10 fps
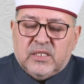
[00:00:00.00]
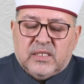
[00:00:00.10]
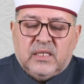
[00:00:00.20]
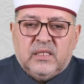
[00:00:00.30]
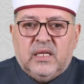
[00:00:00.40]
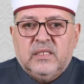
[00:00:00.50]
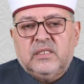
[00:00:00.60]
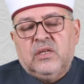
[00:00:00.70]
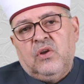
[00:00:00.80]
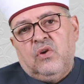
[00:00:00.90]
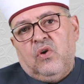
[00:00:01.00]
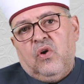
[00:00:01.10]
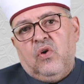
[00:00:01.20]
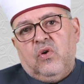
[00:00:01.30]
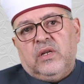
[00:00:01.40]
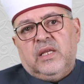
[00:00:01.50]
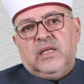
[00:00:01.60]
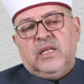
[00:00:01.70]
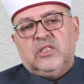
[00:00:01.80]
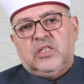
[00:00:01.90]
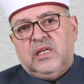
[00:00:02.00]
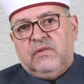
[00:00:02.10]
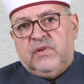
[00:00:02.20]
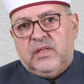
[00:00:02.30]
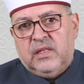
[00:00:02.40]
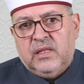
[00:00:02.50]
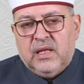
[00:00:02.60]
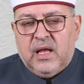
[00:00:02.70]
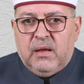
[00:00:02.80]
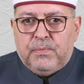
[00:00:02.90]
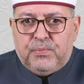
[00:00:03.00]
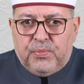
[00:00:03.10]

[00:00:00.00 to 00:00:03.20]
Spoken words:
sentence, or English even a